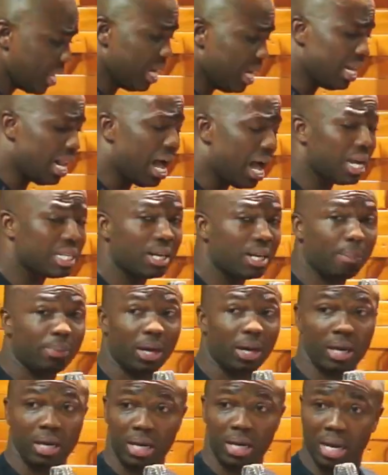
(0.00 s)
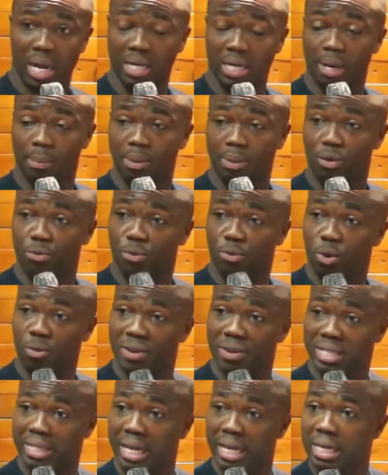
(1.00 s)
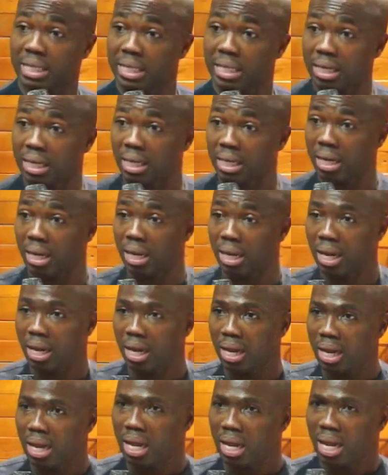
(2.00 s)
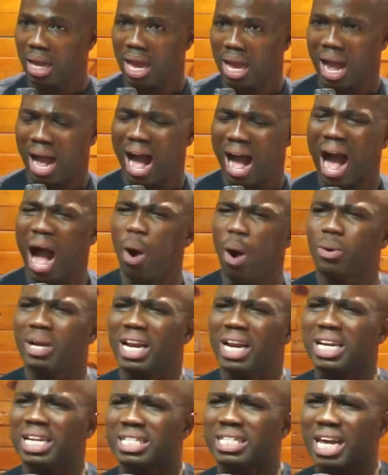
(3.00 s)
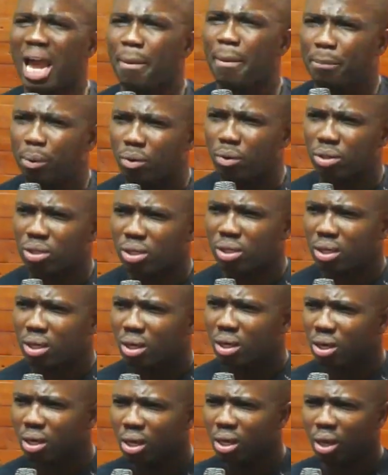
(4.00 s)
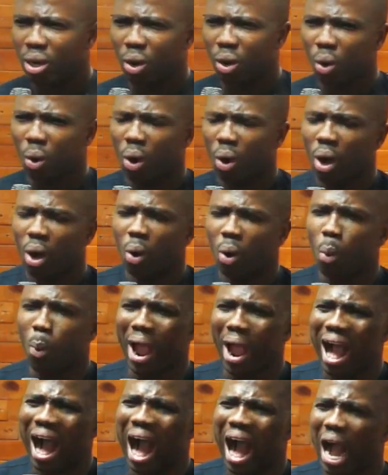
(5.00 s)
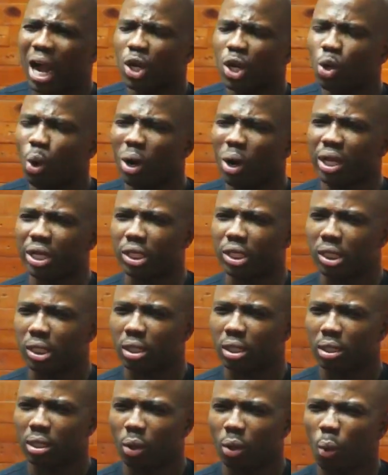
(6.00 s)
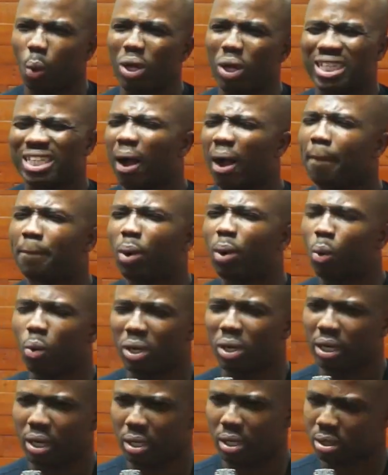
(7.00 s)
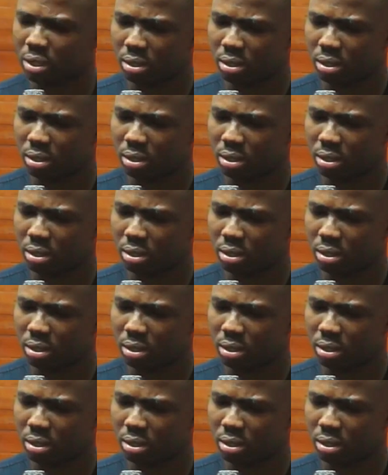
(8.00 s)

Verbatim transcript: Acts chapter, in Acts chapter 4, verse 13, how the disciples were acknowledged was their boldness.